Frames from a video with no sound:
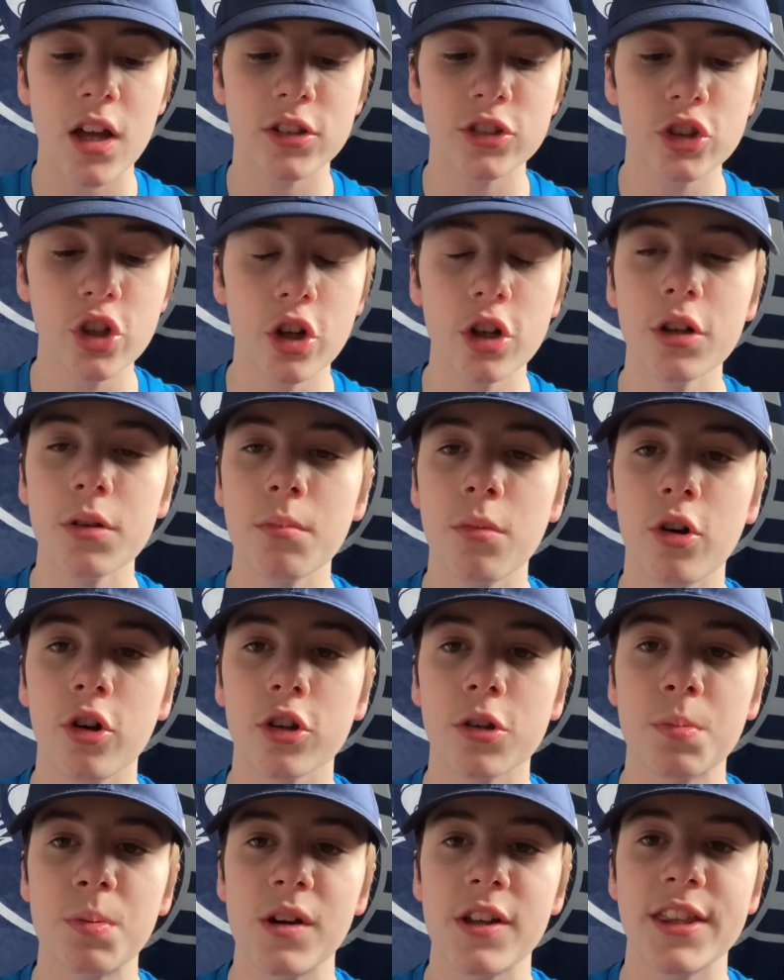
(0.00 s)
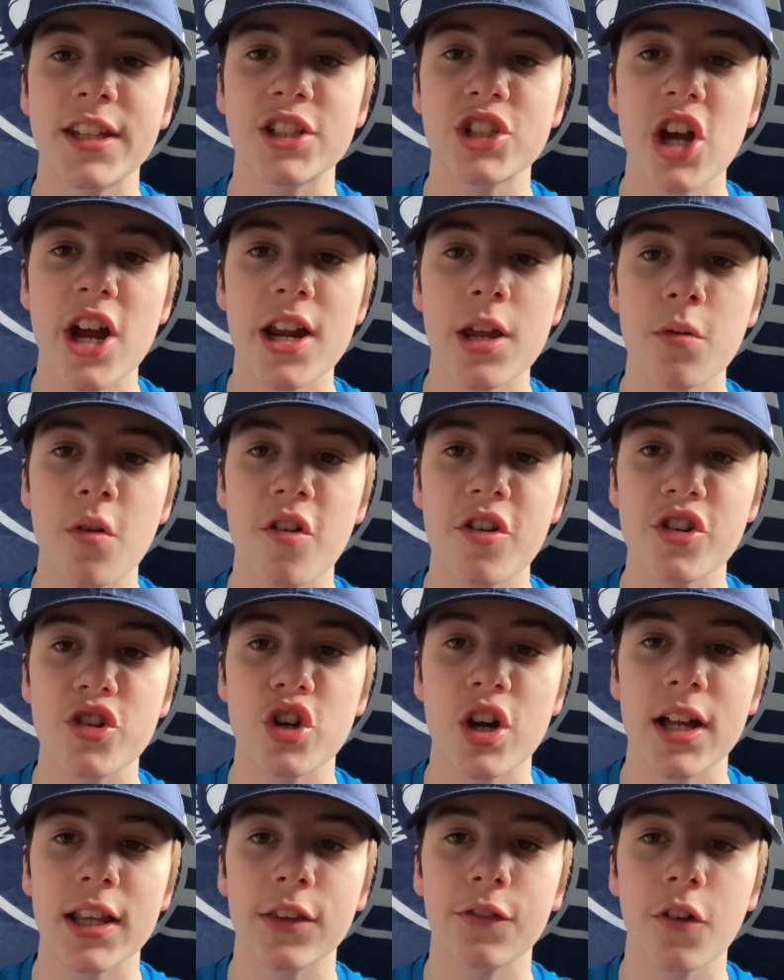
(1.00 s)
Tottenham Hotspur in the January
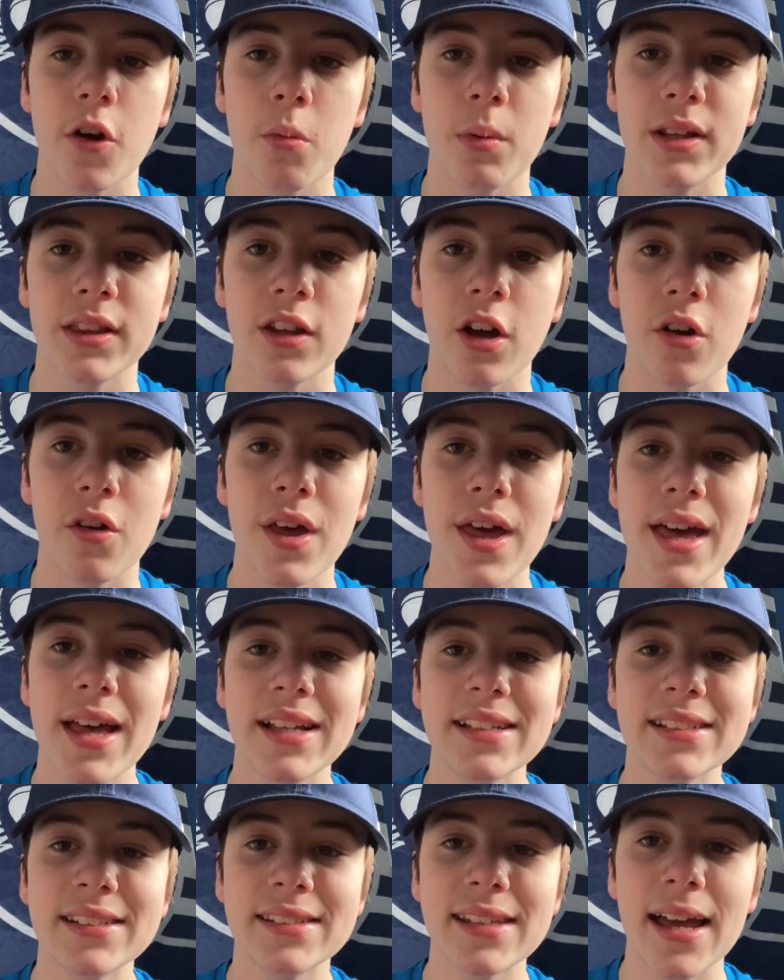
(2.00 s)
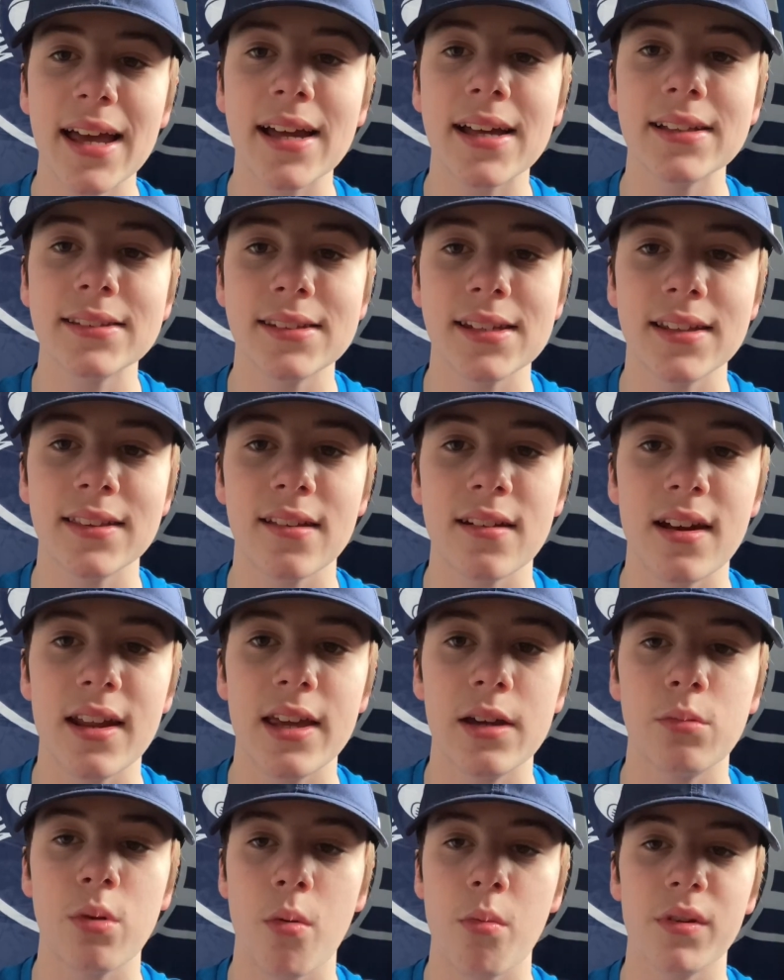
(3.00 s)
transfer window, second in the
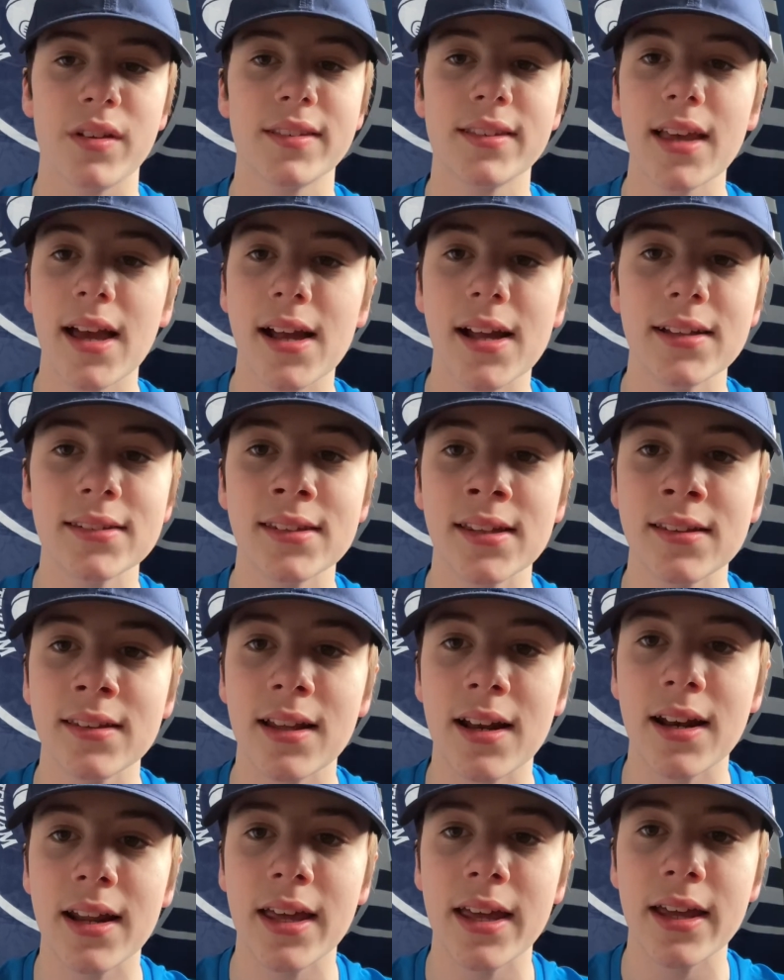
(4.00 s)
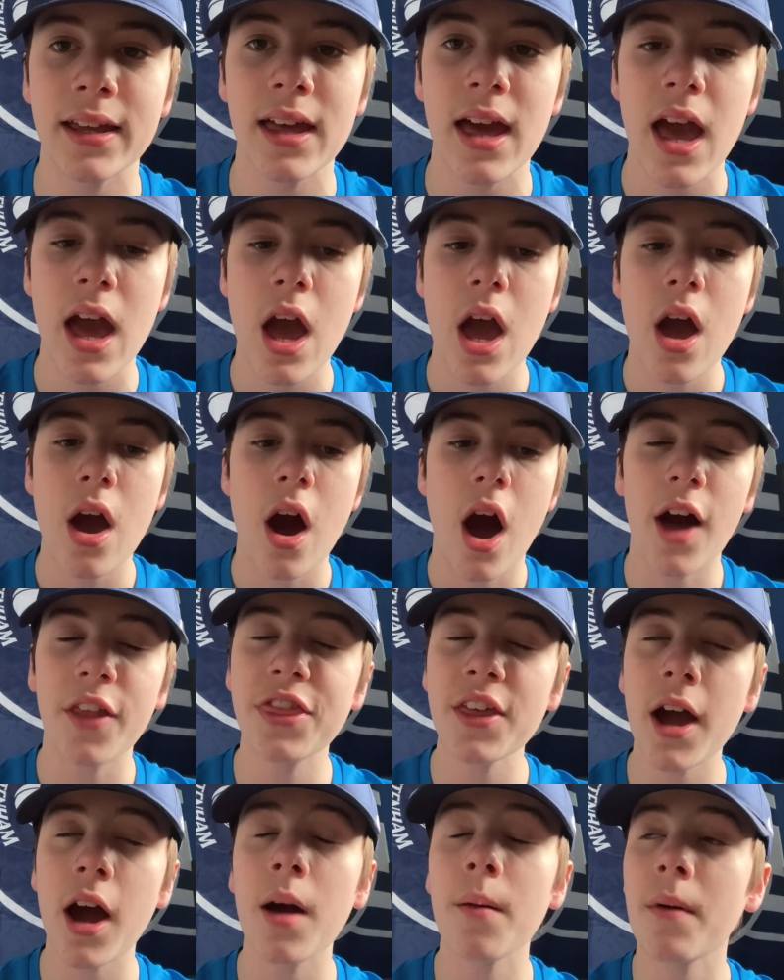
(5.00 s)
league. We were second in the league.
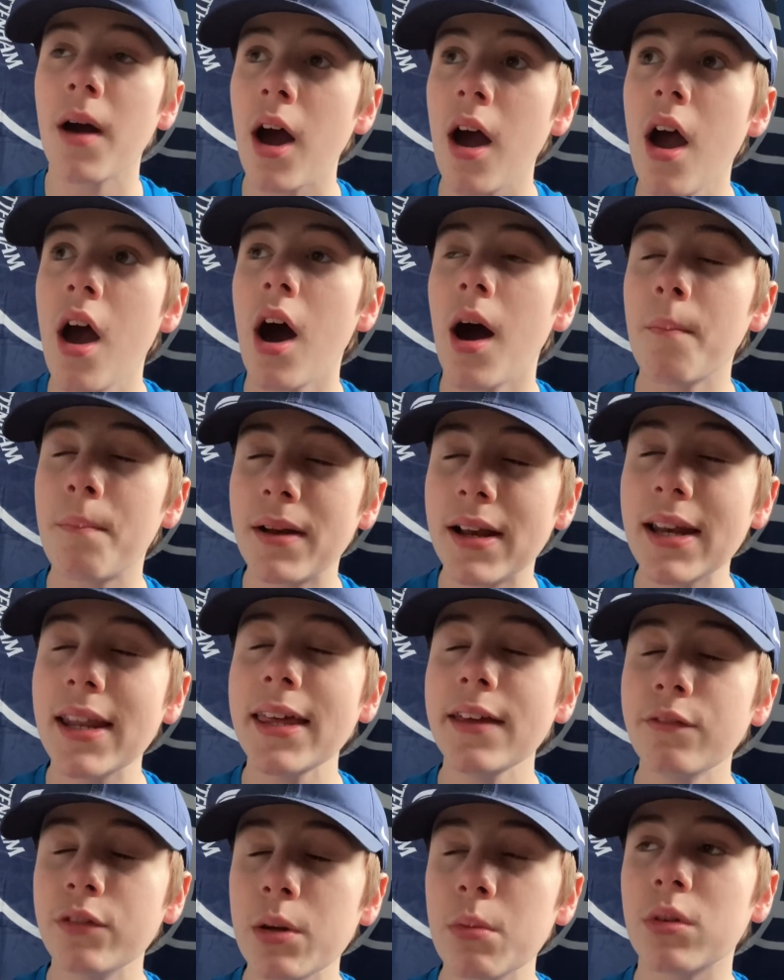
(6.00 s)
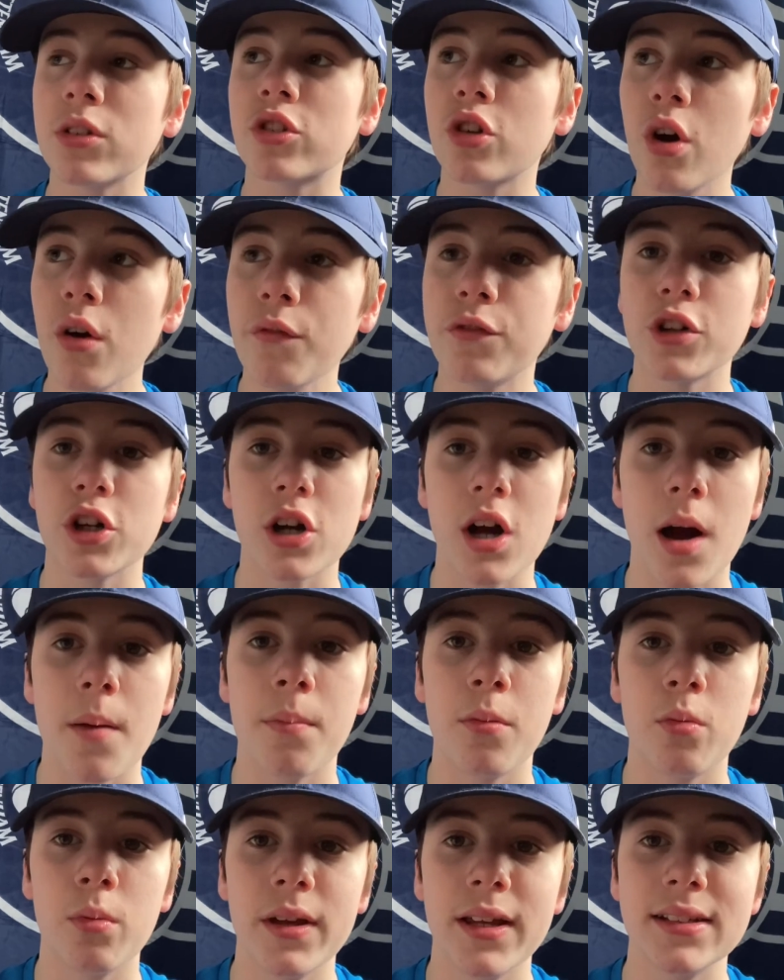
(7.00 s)
I believe we were top for a
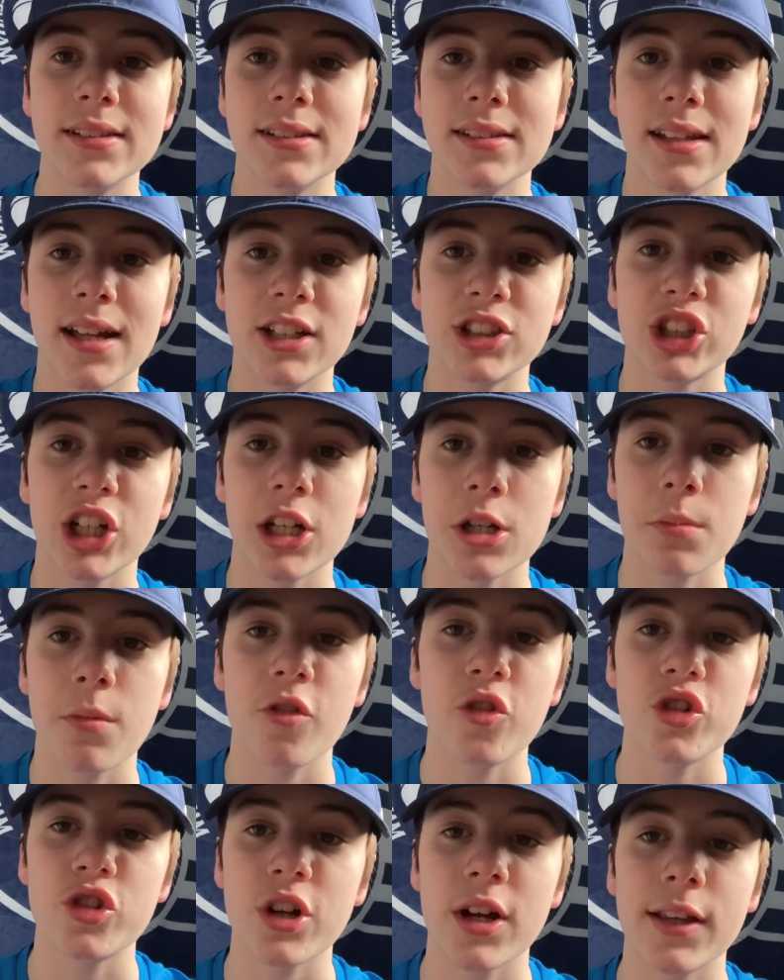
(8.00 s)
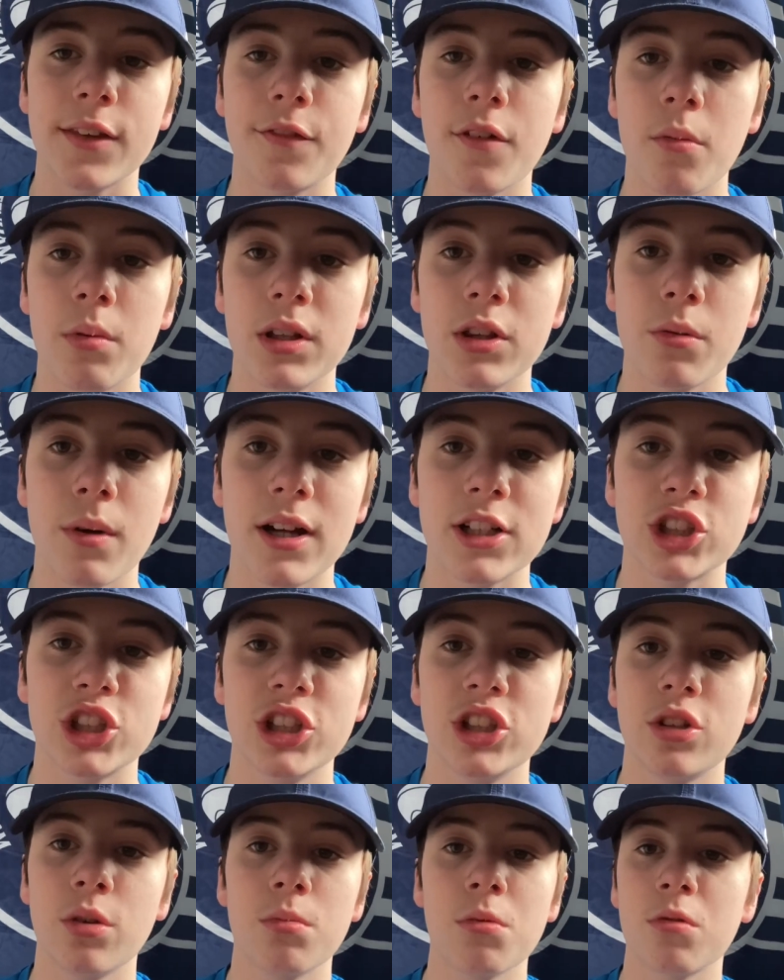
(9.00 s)
couple of weeks in that January transfer window, actually.
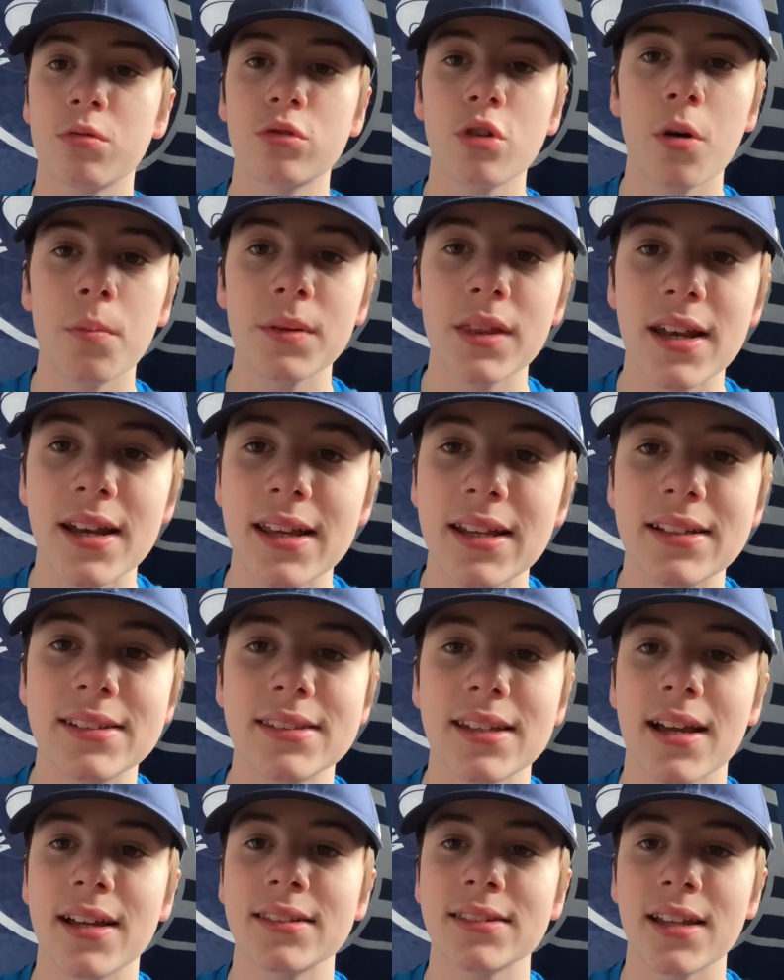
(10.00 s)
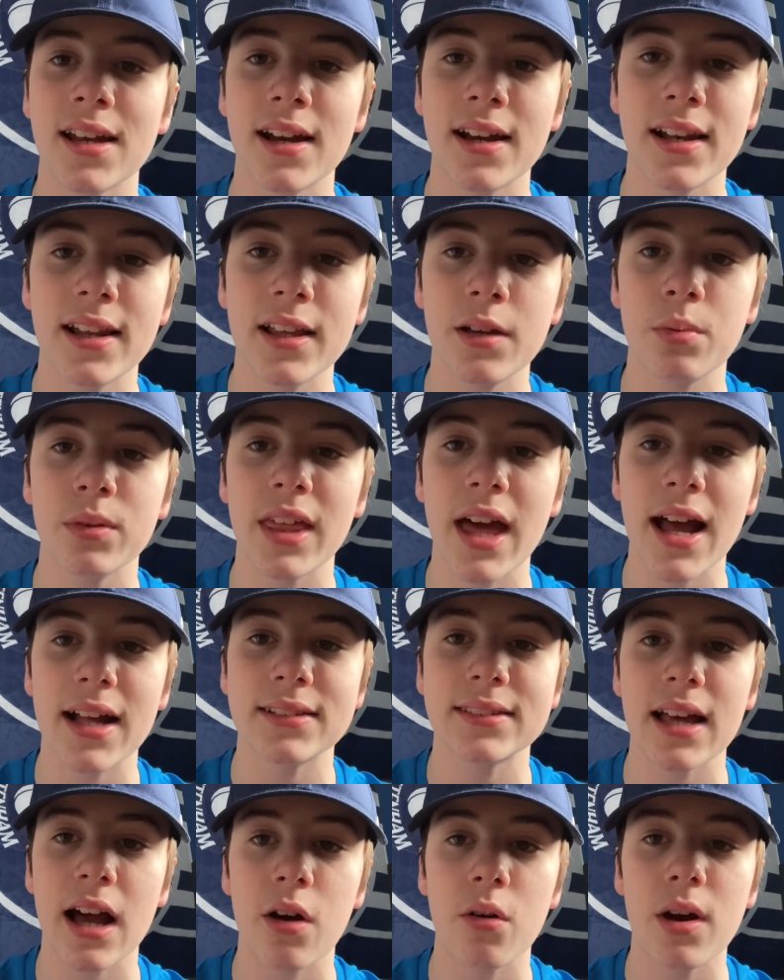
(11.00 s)
So we were top of the league, second in the league, without a
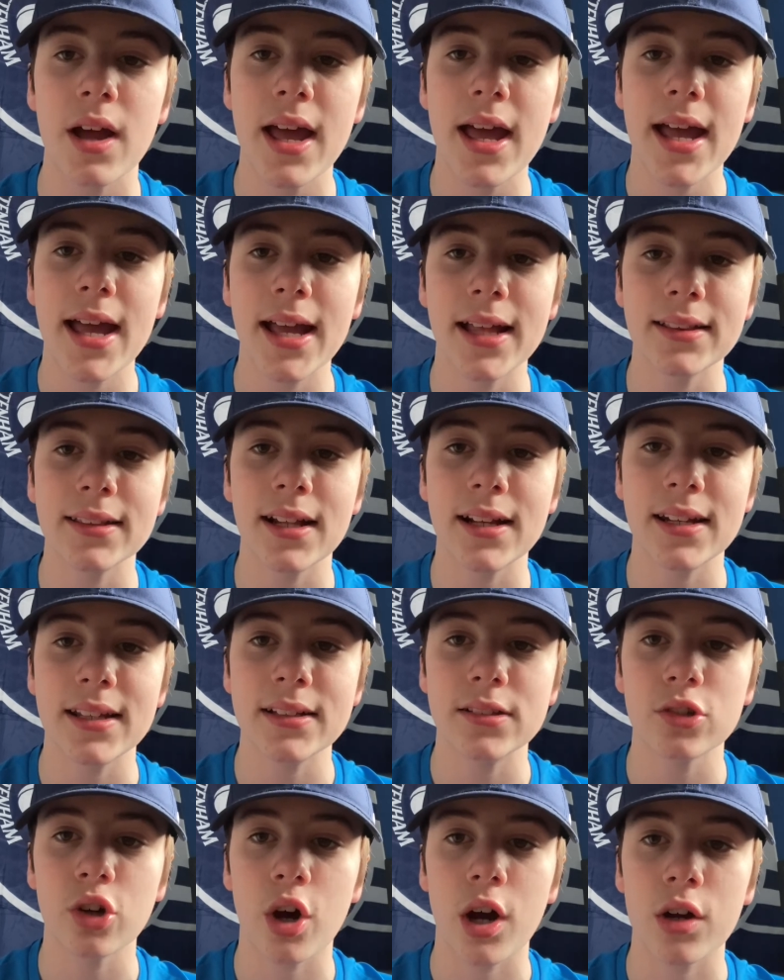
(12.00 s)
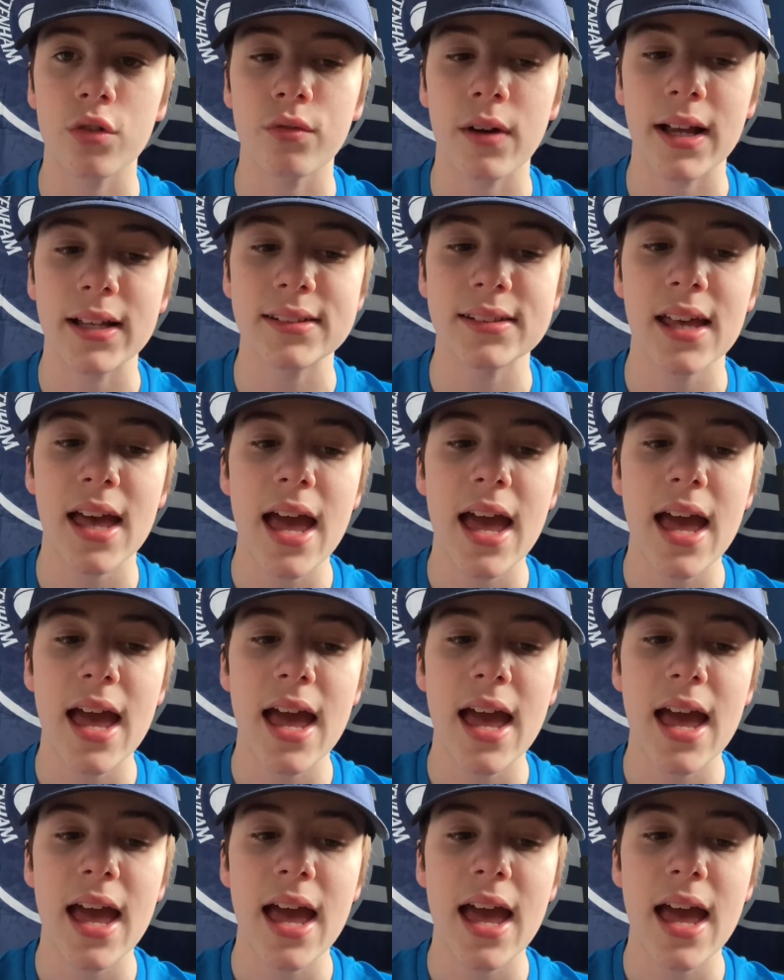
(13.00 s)
doubt, in the league title race.